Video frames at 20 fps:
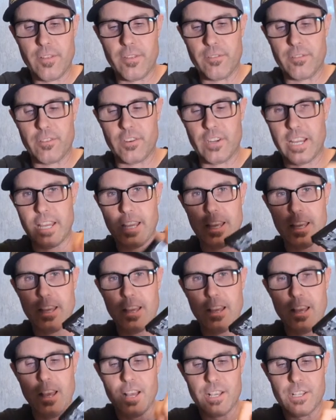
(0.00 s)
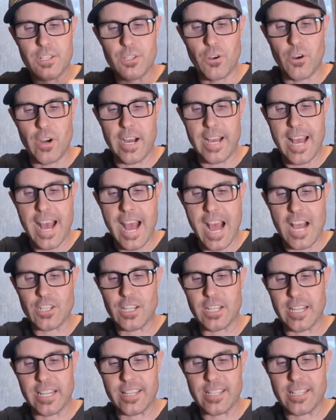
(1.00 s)
three. So I
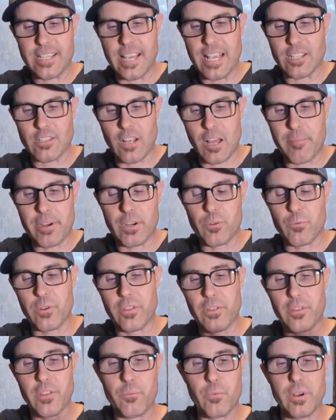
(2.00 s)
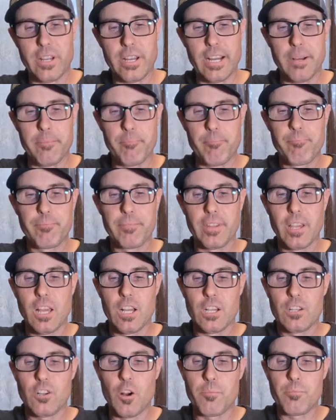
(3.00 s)
actually like this case a lot better than what um,
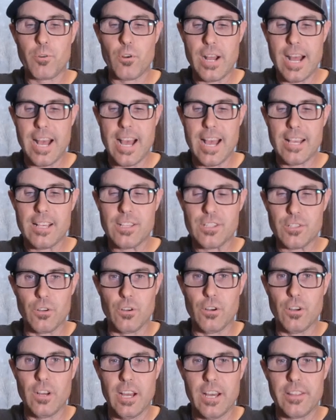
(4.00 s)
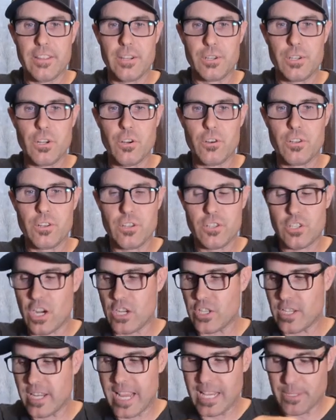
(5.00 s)
GoPro has. So there you go,
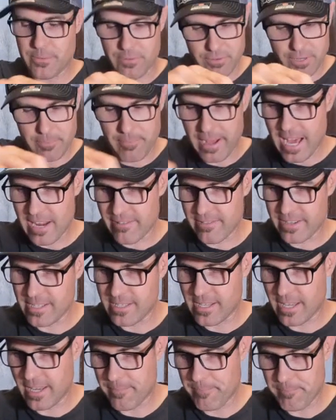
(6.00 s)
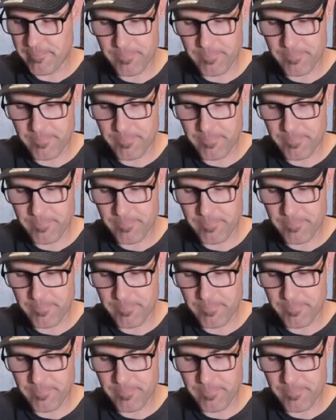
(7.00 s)
charging case with three batteries.